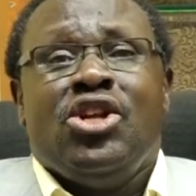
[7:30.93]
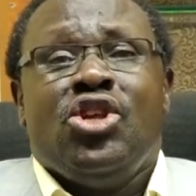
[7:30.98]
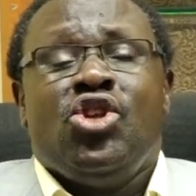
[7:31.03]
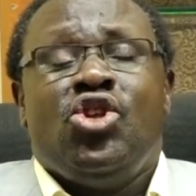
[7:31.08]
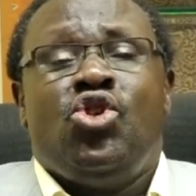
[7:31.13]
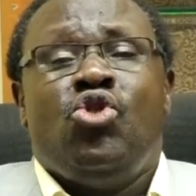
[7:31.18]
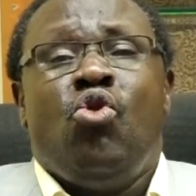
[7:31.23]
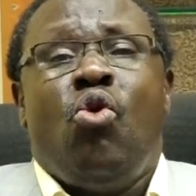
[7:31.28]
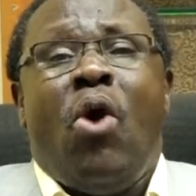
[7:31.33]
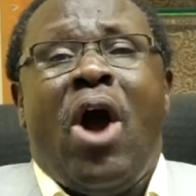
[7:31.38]

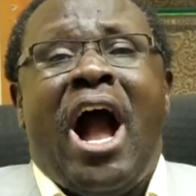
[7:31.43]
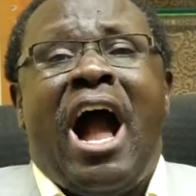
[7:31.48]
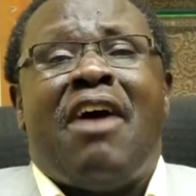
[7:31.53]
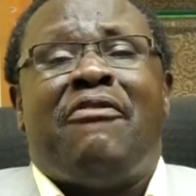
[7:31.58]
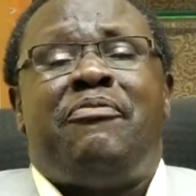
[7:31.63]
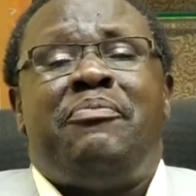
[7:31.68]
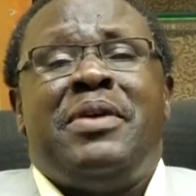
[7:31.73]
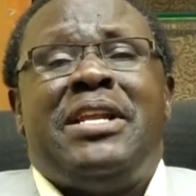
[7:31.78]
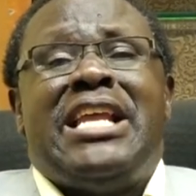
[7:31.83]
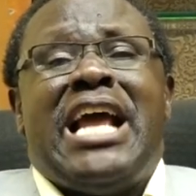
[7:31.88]
you
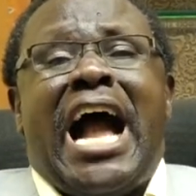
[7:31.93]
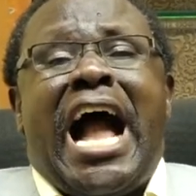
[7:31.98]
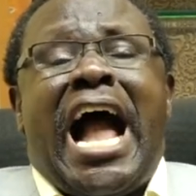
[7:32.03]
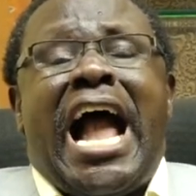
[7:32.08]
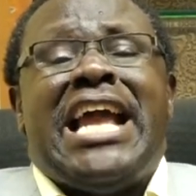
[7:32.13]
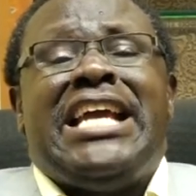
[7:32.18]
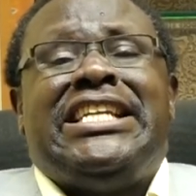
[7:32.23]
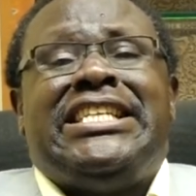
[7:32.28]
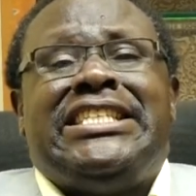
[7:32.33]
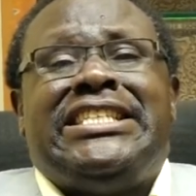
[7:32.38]
have been
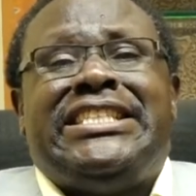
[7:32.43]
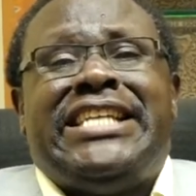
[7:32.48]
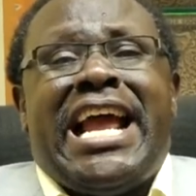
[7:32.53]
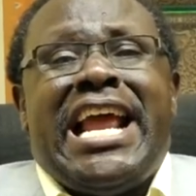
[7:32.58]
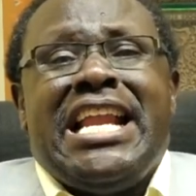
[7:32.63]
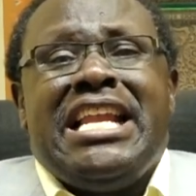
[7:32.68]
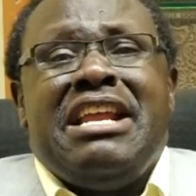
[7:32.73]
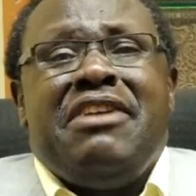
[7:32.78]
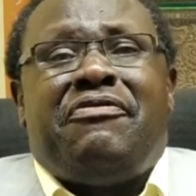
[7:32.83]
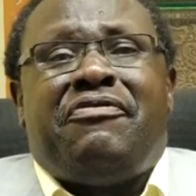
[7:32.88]

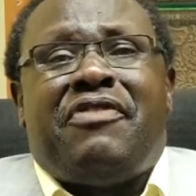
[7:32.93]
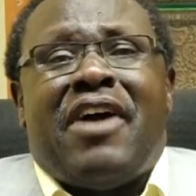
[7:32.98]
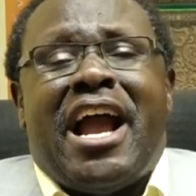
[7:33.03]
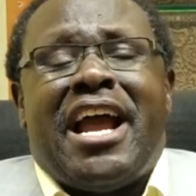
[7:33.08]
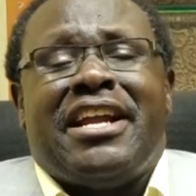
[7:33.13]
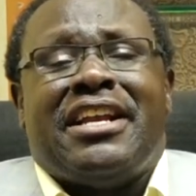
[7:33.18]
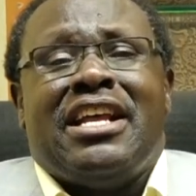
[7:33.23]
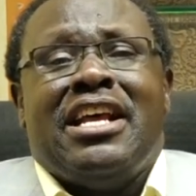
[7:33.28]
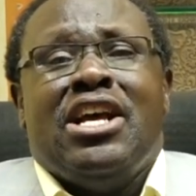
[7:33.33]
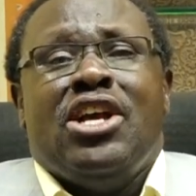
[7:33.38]

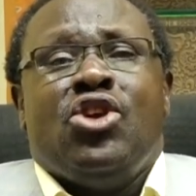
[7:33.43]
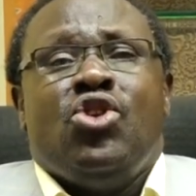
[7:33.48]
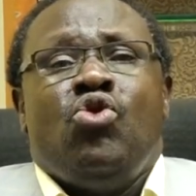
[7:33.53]
identified.